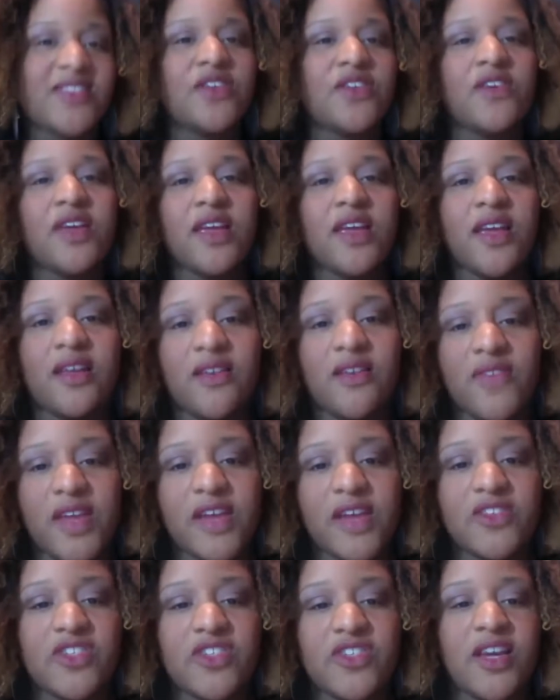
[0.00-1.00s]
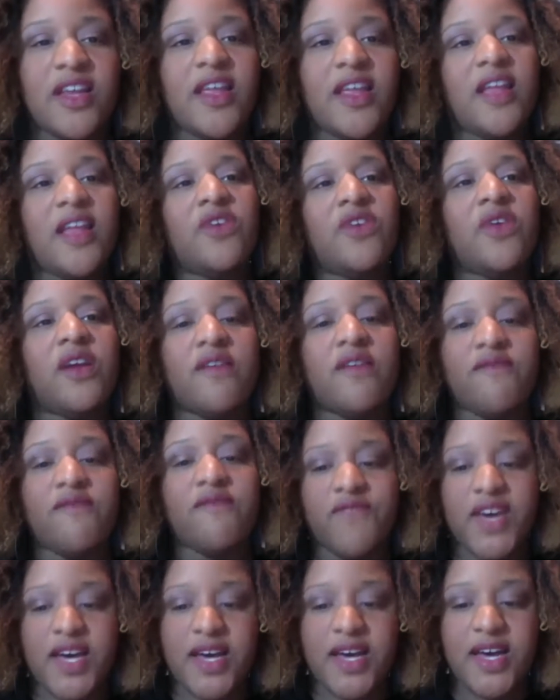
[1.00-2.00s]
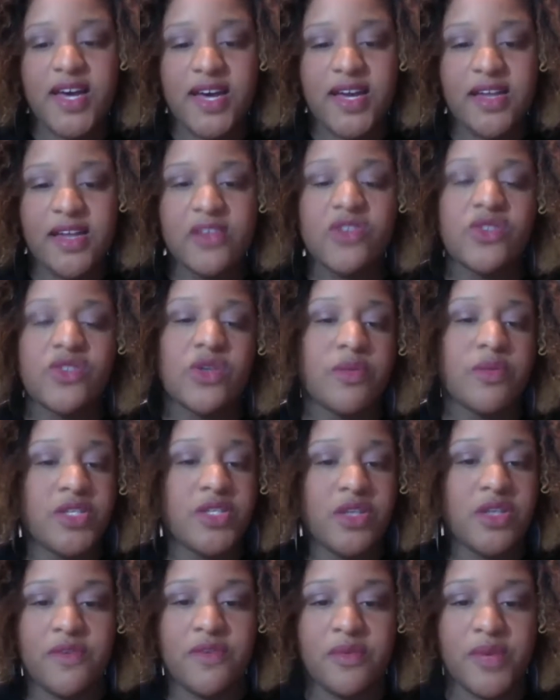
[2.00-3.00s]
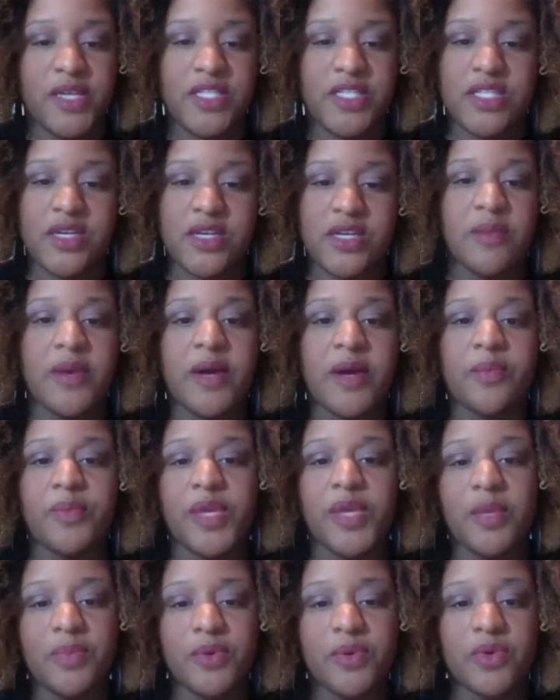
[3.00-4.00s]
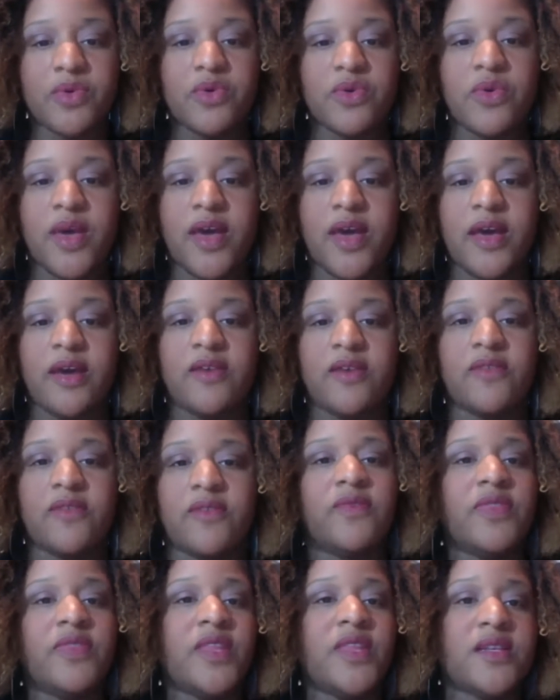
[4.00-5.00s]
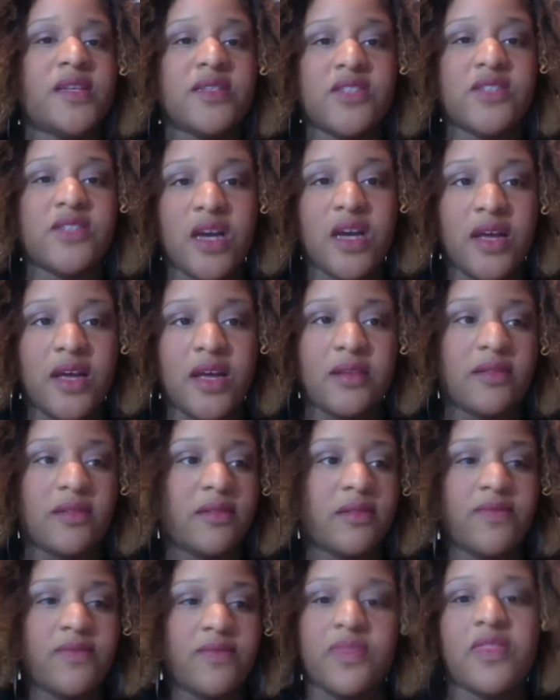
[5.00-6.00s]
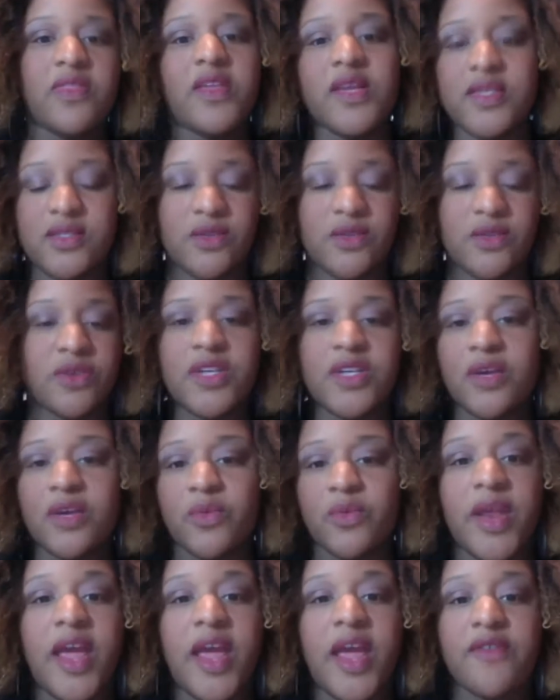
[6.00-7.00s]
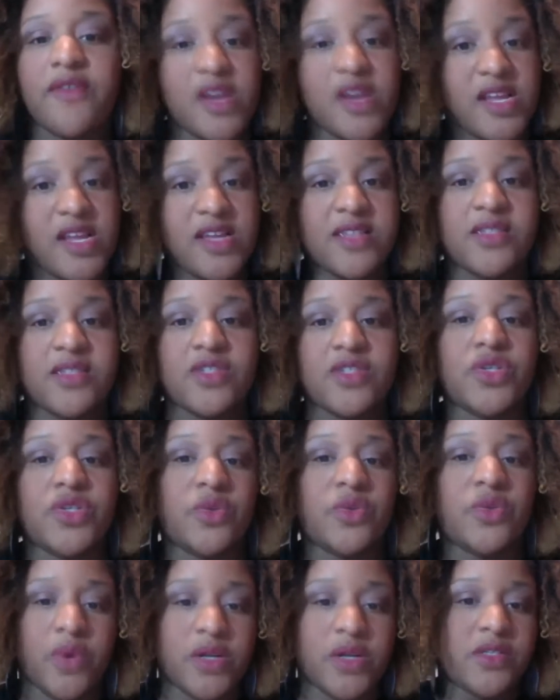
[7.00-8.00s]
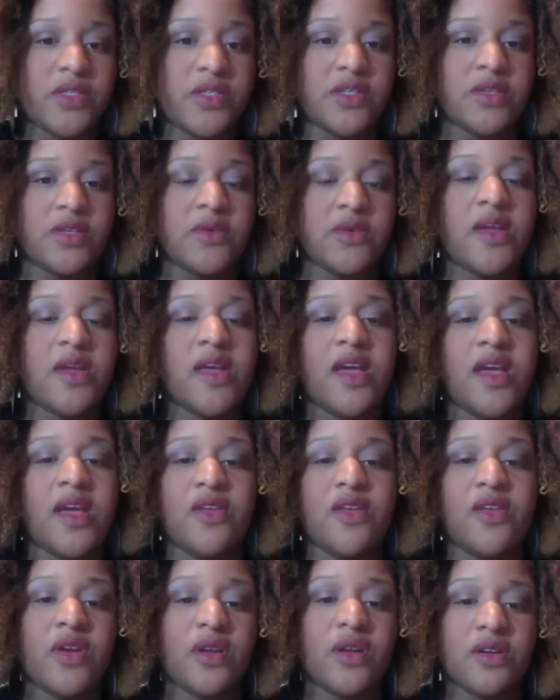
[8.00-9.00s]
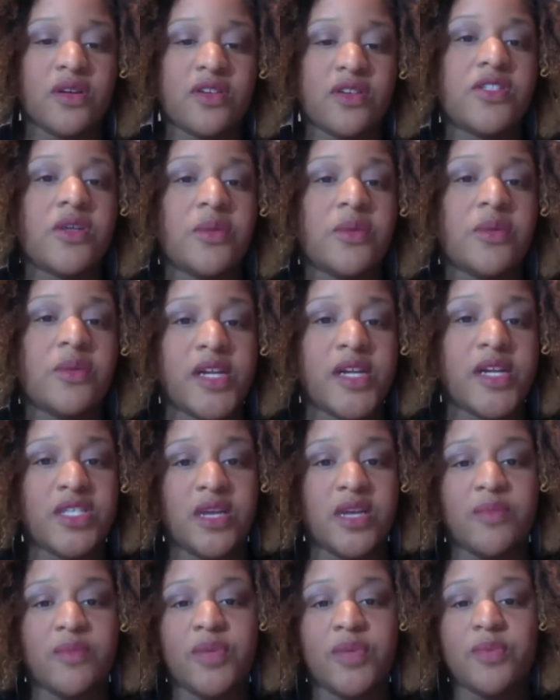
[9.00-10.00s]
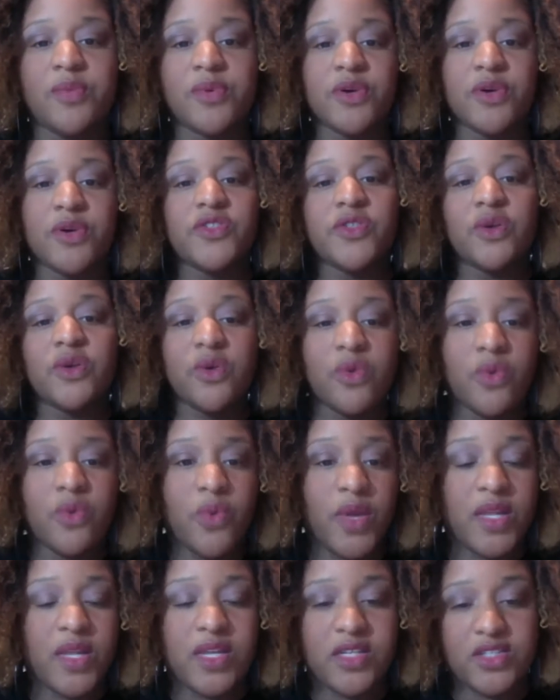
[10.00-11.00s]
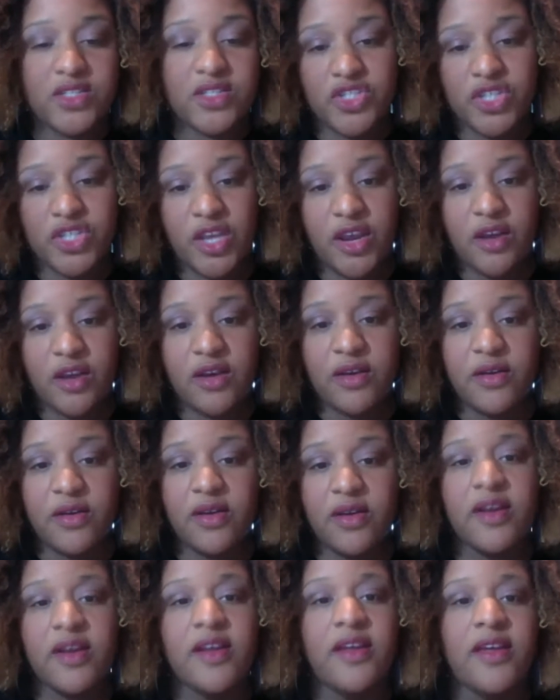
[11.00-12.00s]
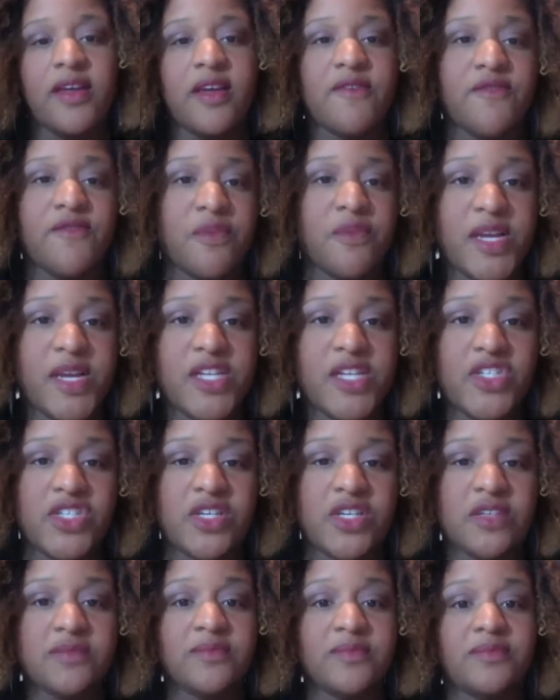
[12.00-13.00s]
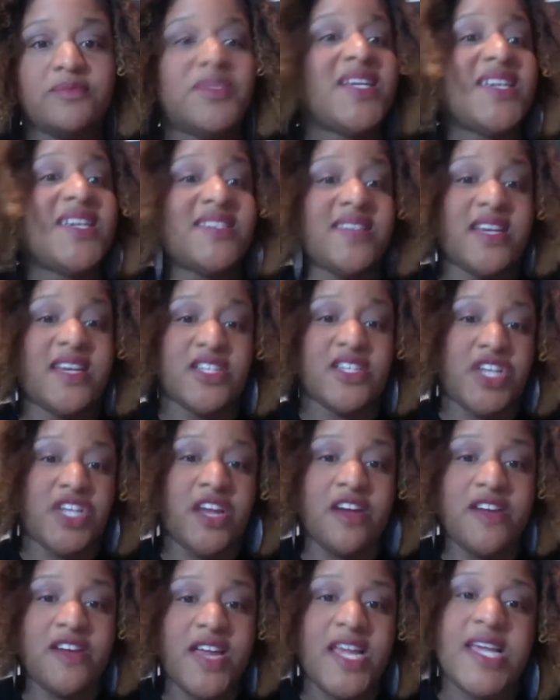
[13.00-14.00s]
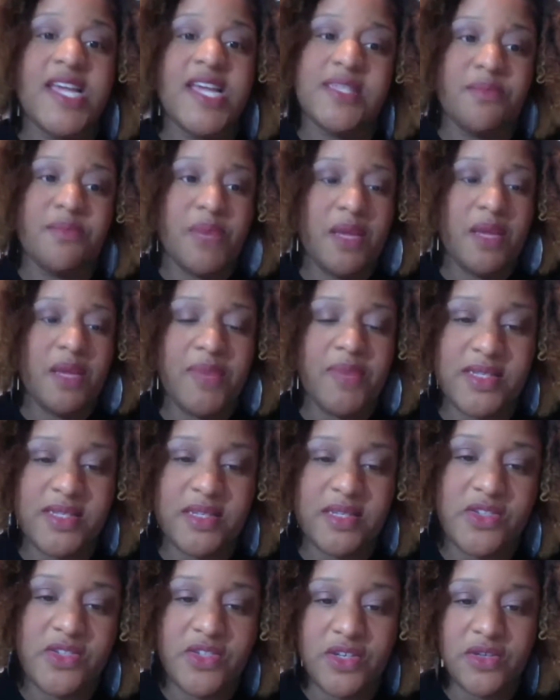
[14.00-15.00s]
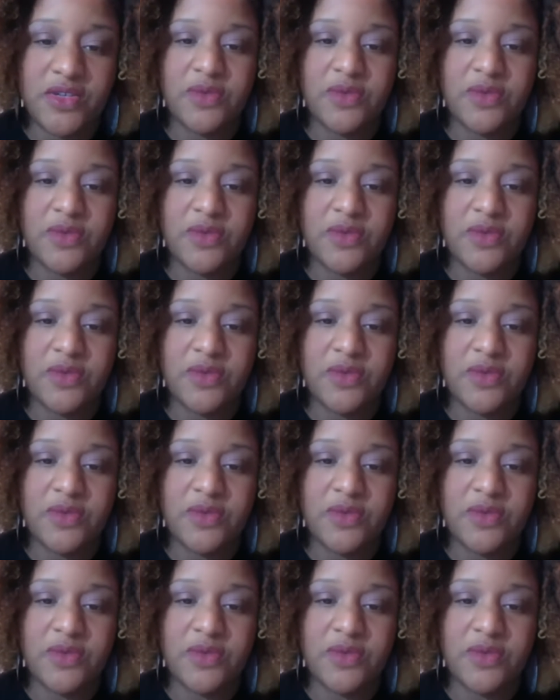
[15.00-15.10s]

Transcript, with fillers: can get on the internet and you can find so much information about people who have done this or done whatever it is that you want to do. And you can learn so much. And people are so willing to share information, because that sharing is a big business too.